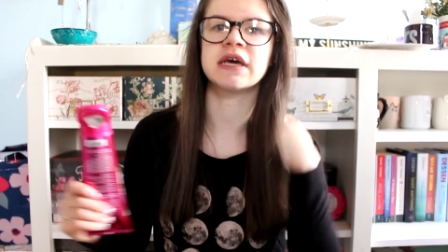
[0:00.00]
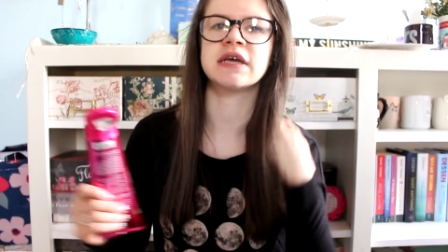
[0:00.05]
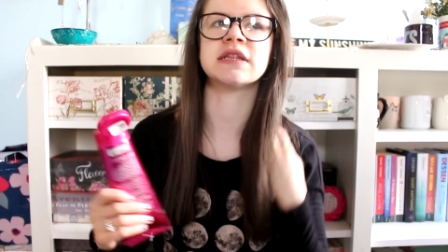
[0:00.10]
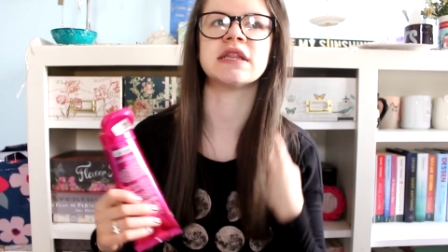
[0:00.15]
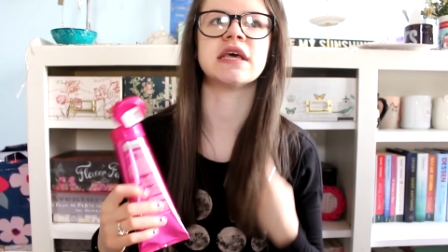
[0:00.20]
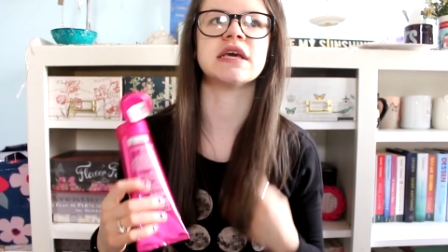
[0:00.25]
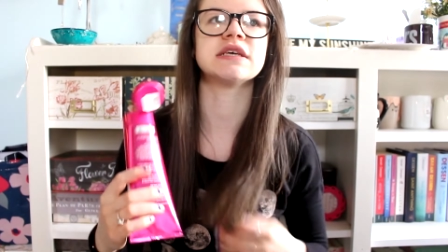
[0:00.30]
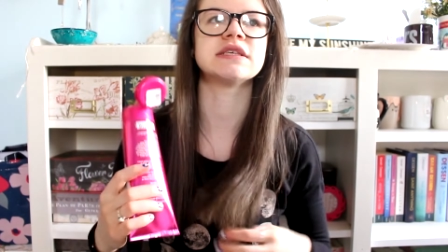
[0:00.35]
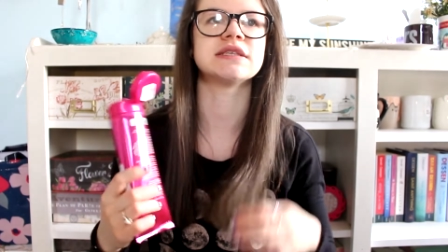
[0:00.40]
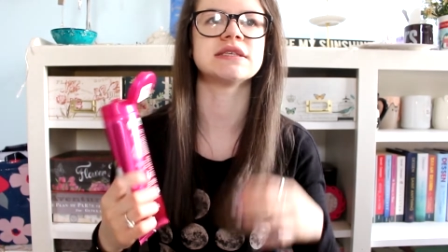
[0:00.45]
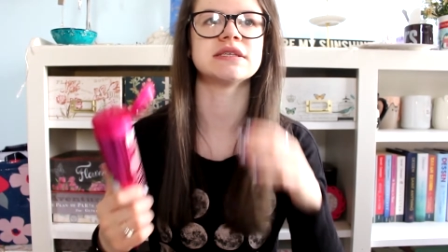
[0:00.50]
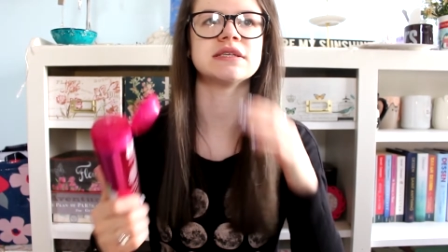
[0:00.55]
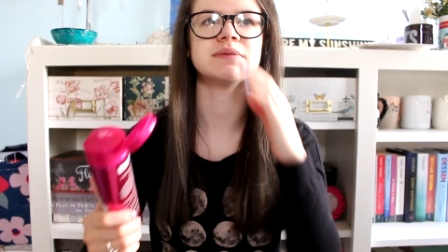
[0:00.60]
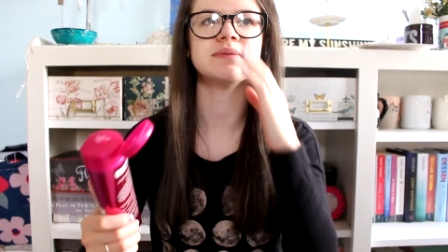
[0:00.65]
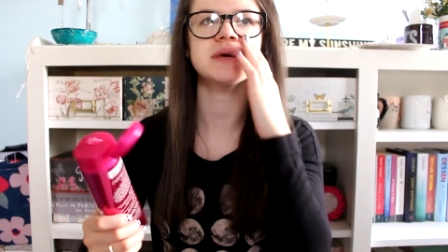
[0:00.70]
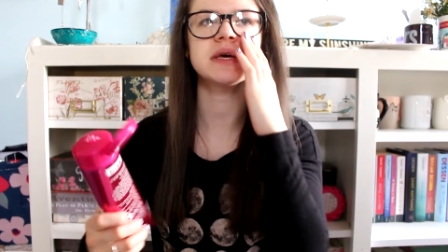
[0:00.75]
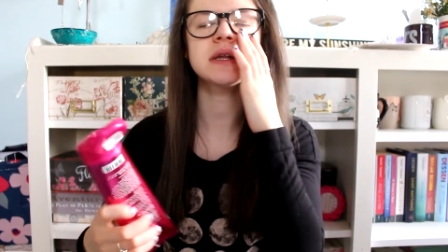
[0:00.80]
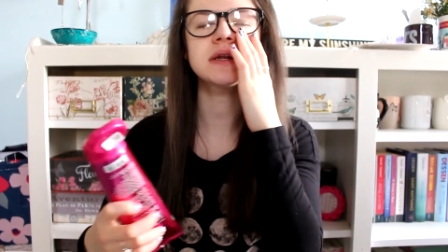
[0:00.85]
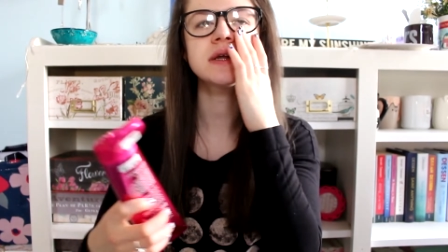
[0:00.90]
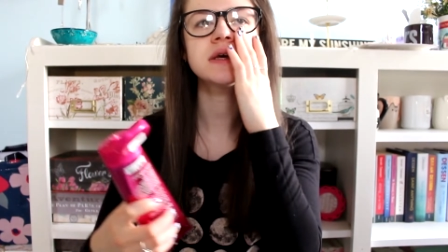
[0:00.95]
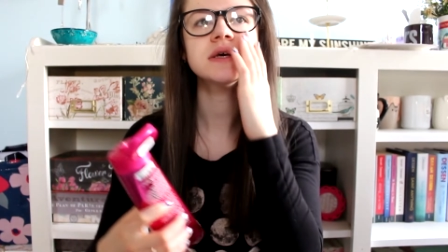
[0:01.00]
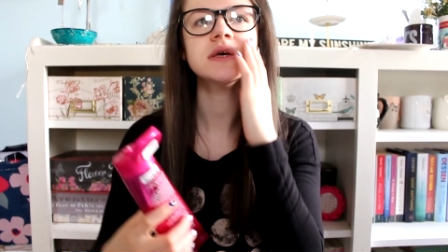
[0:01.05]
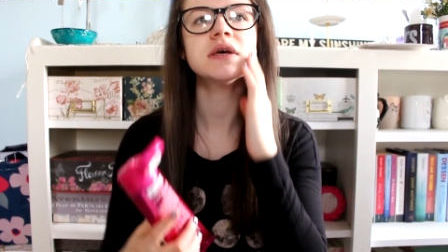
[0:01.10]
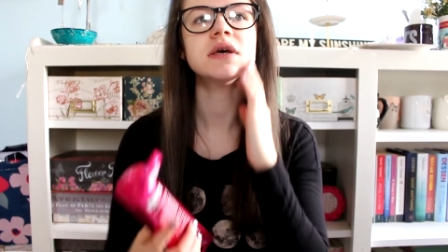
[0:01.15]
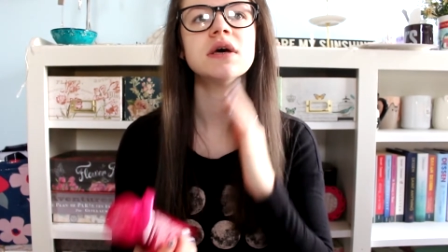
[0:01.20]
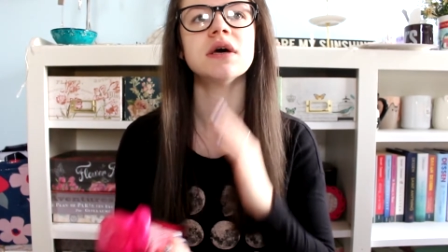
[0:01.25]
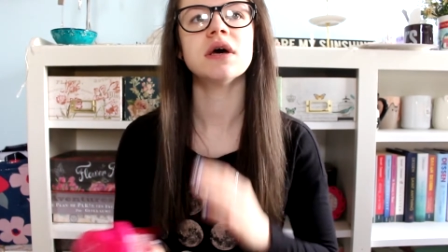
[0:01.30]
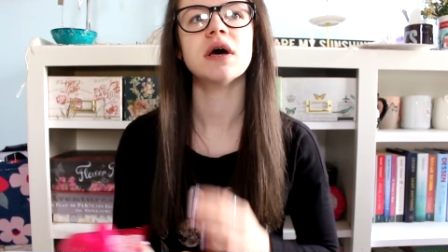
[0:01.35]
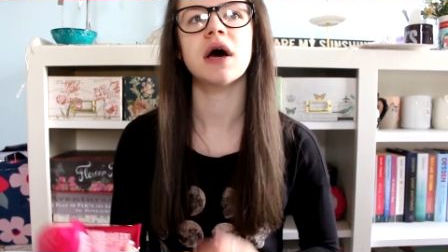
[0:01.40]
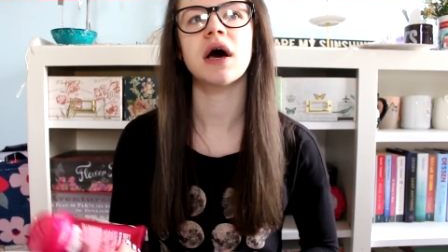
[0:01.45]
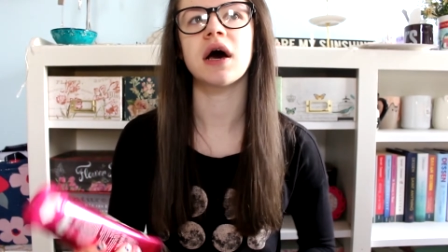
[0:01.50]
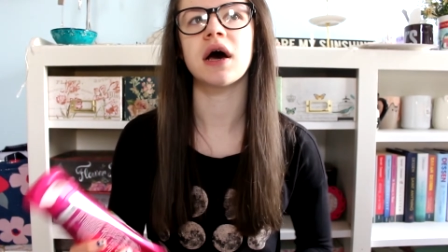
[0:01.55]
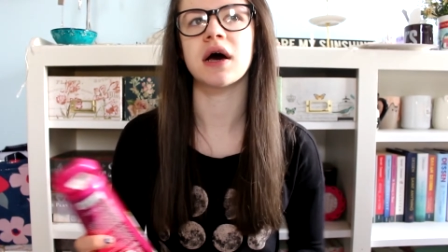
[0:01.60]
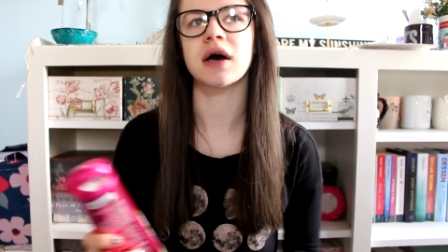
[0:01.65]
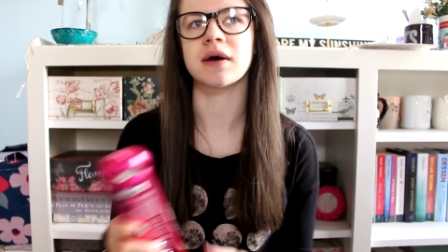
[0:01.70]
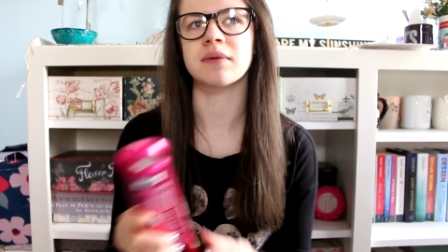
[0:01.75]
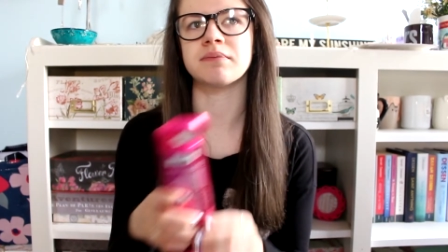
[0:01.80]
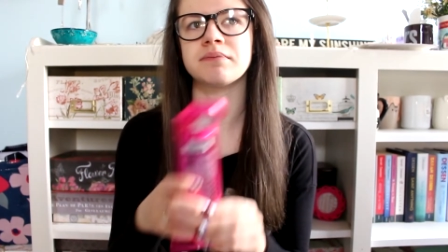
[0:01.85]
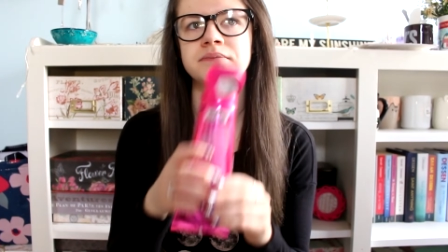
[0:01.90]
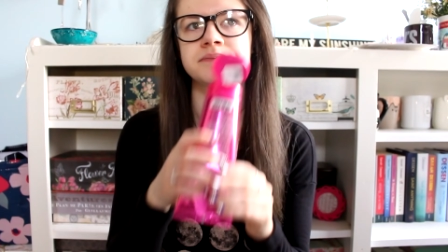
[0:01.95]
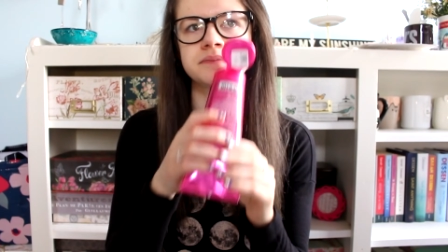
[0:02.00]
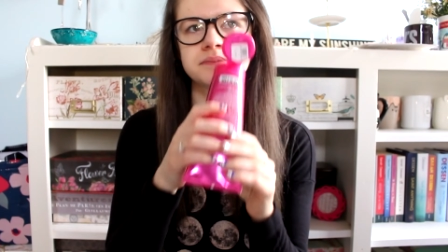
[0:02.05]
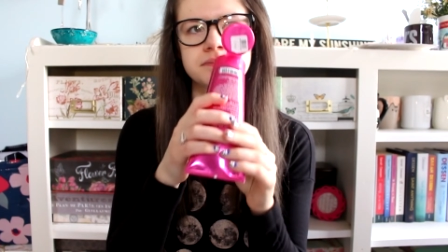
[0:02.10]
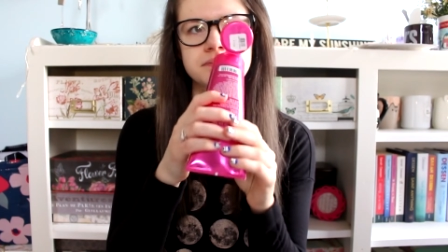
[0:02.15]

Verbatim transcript: and like cinnamon. Um,